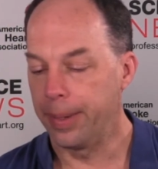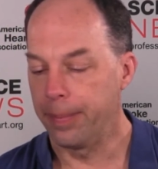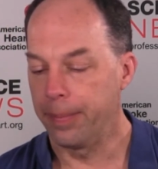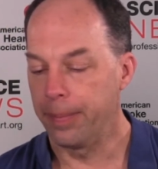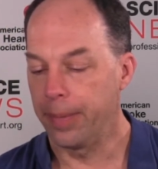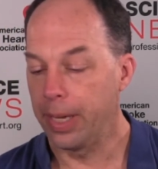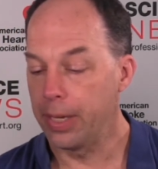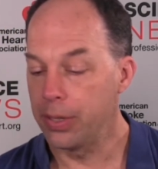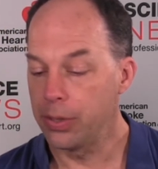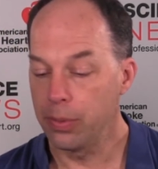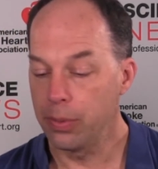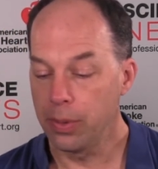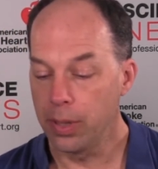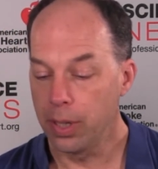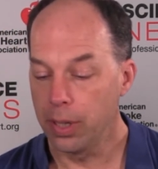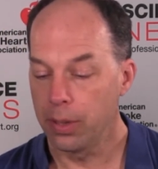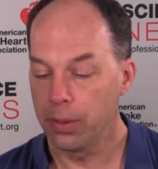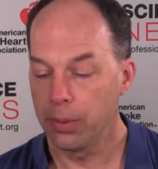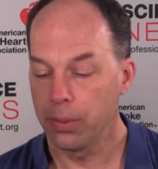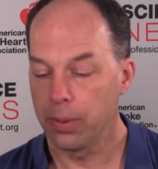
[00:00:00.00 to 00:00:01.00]
As you
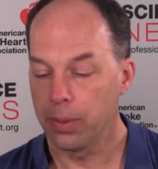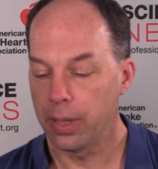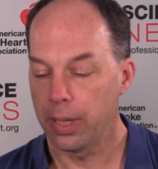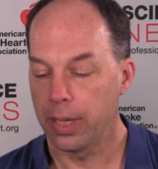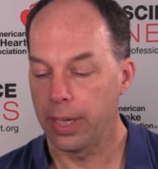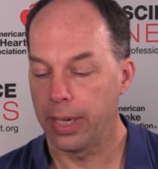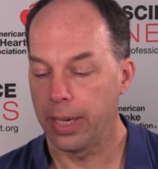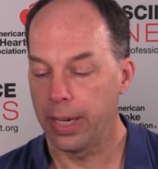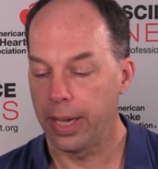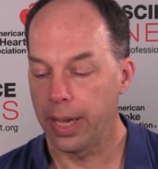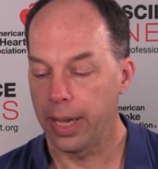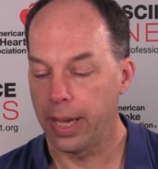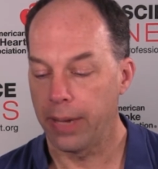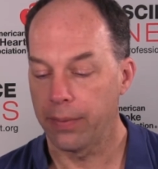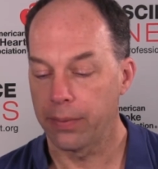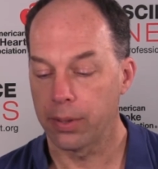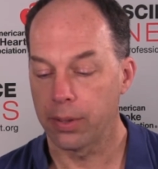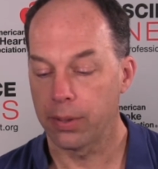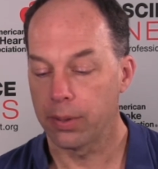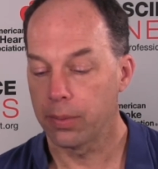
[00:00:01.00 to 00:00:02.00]
know,
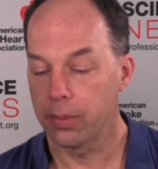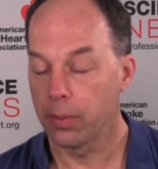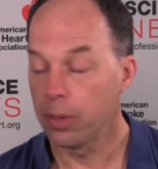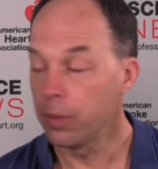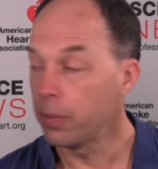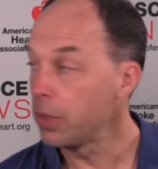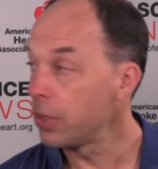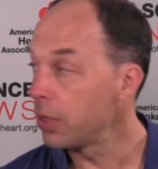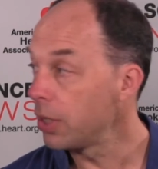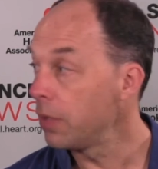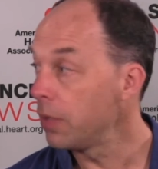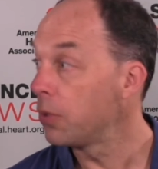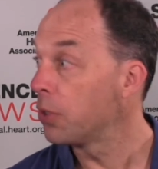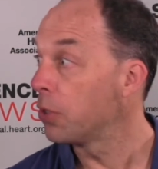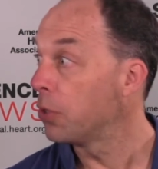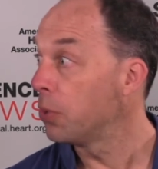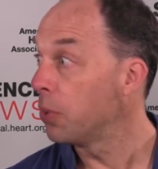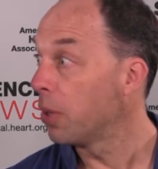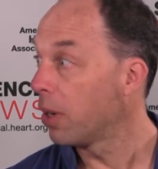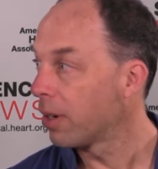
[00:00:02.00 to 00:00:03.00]
after one receives a
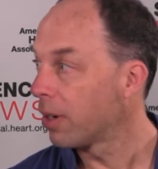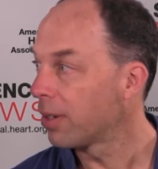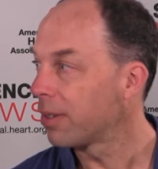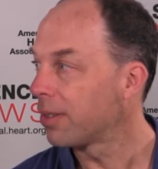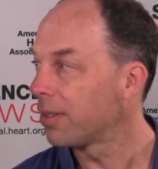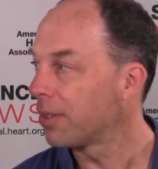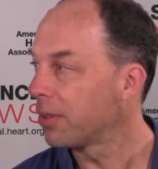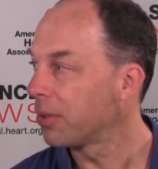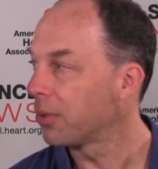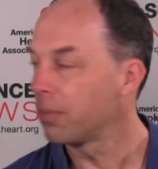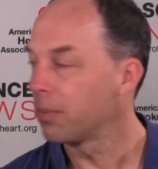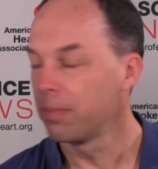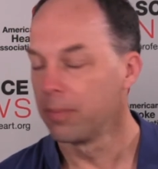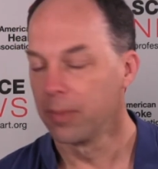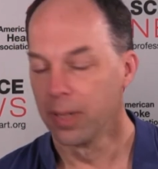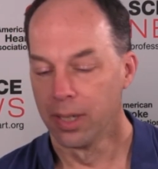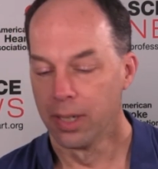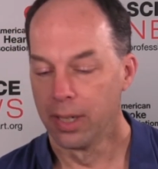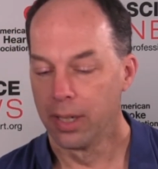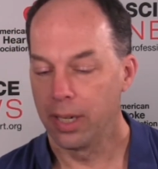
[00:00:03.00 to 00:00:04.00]
new heart,
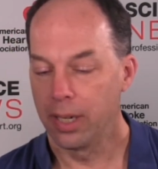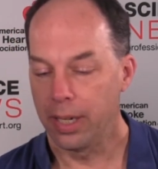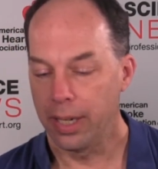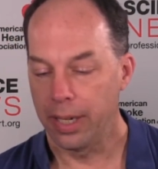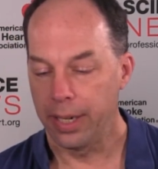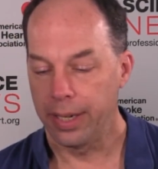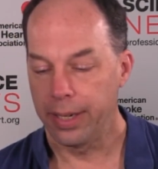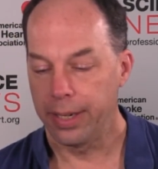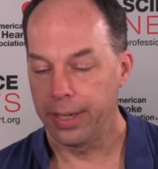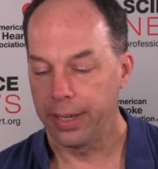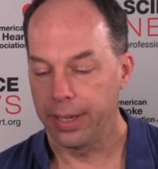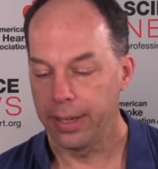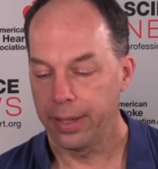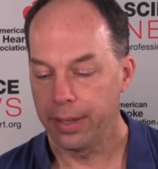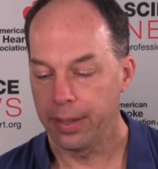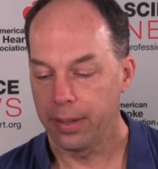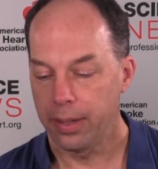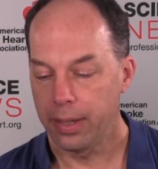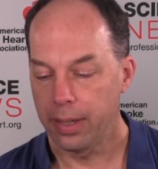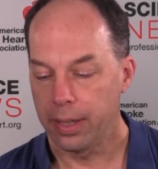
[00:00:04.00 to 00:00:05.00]

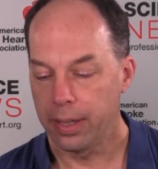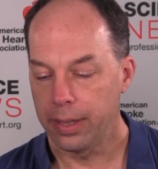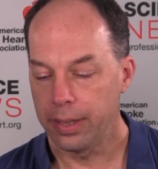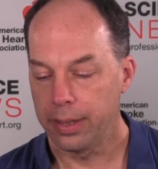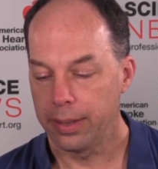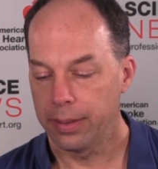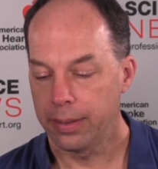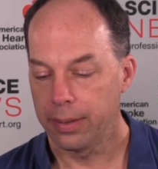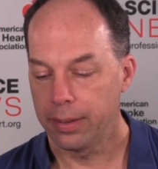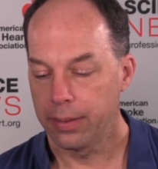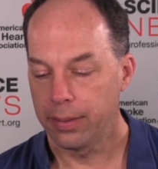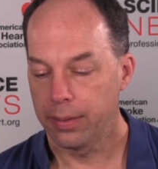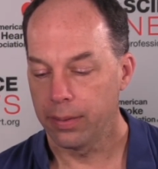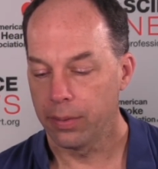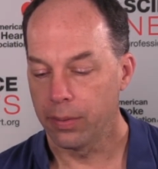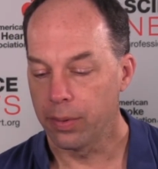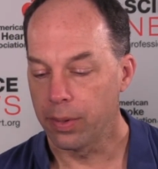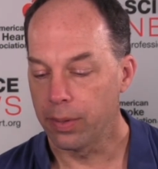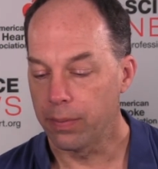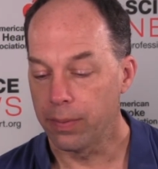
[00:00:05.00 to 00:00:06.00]

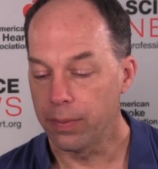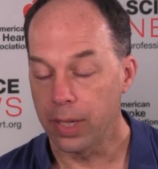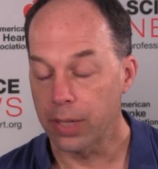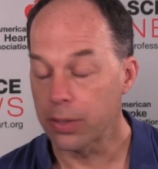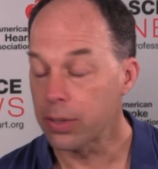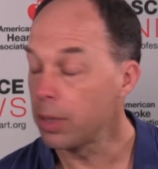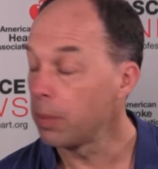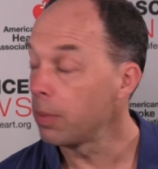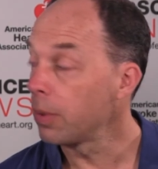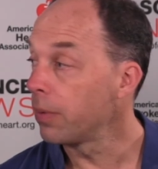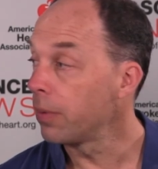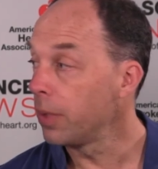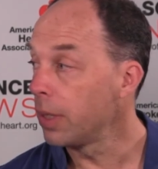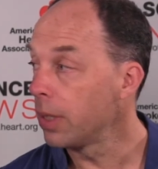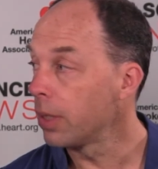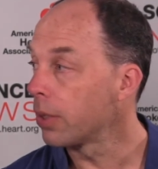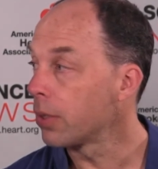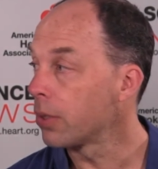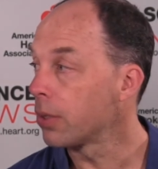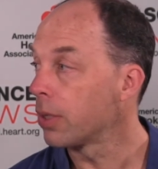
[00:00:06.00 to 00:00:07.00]
over the next couple of
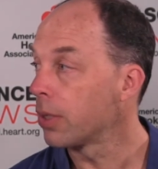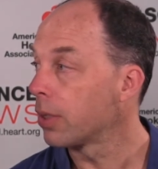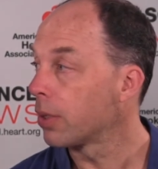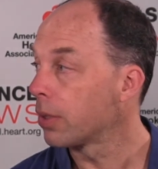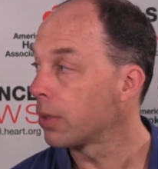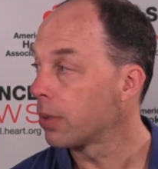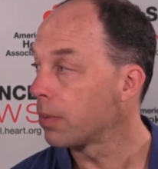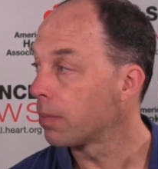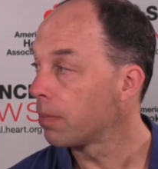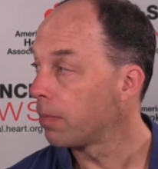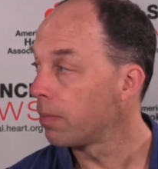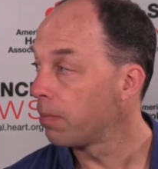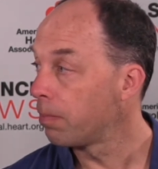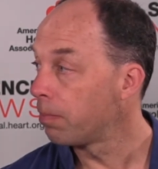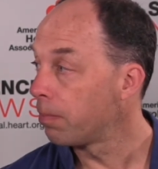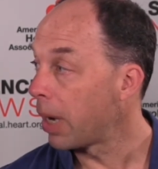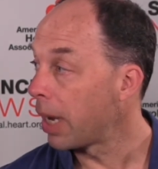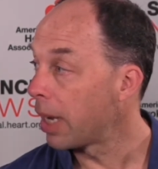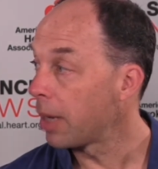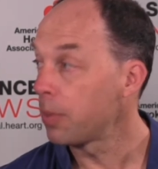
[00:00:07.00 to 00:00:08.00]
years, there's
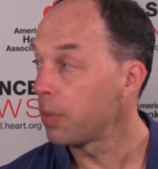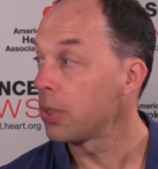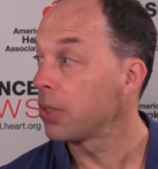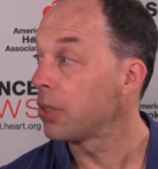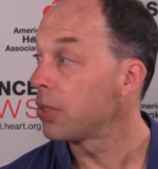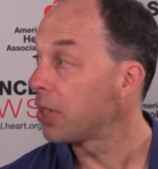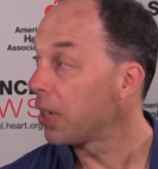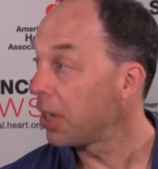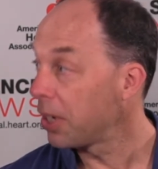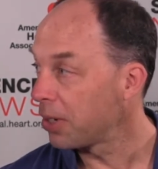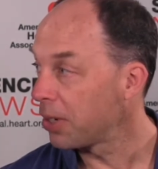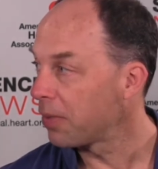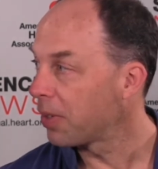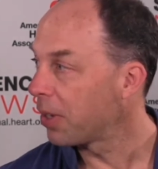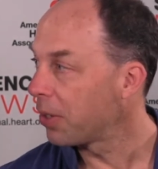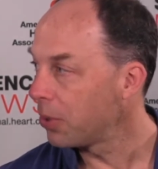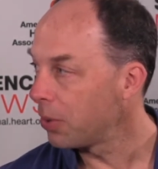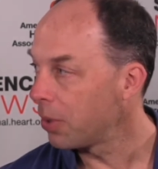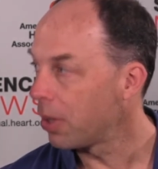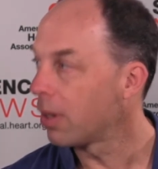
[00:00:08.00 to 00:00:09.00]
biopsies taken of
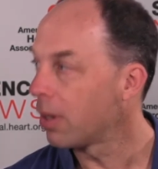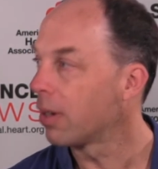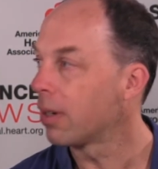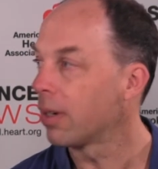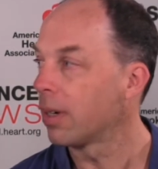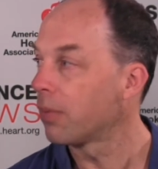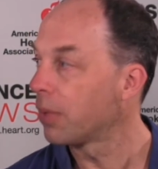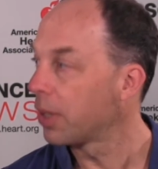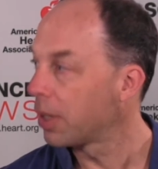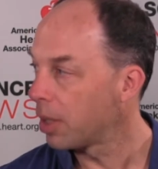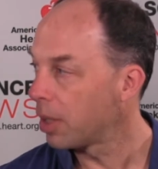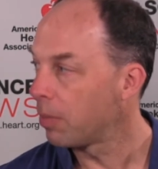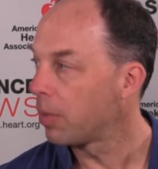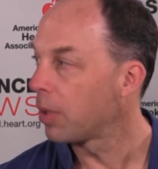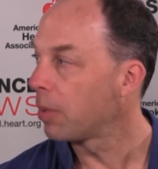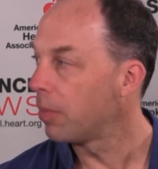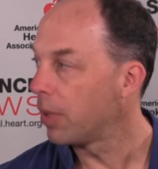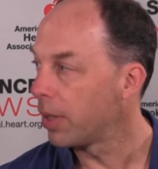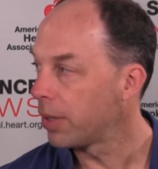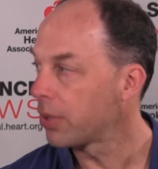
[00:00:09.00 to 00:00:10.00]
that new heart every couple
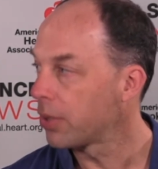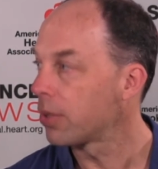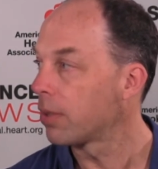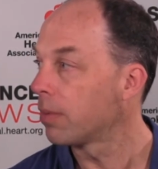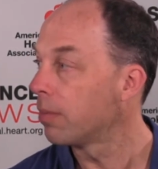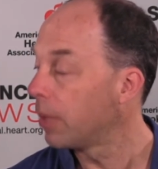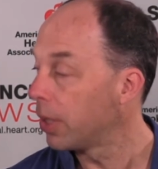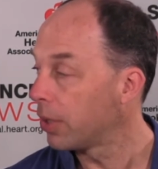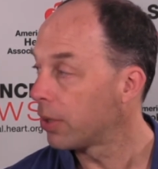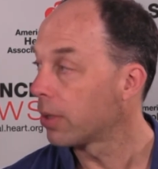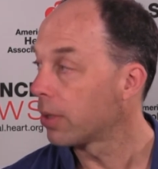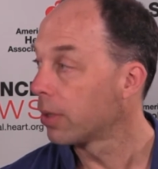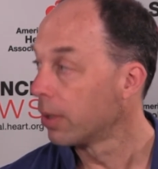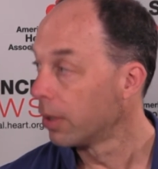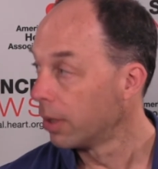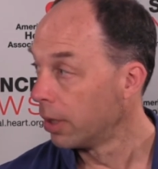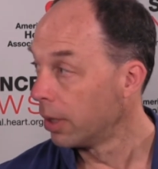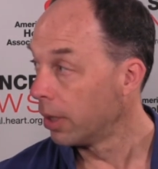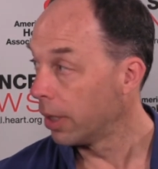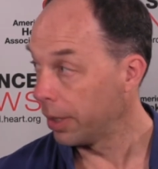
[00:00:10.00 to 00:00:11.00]
of months to measure
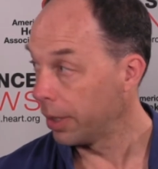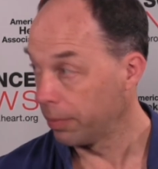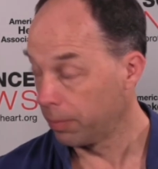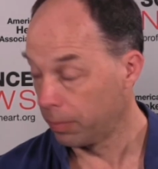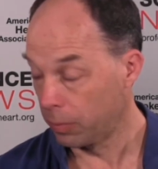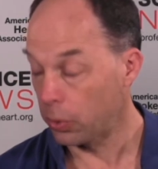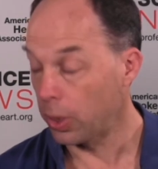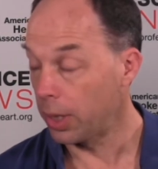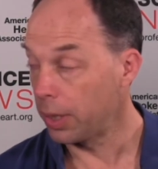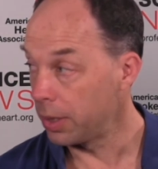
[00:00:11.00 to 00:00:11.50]
and try to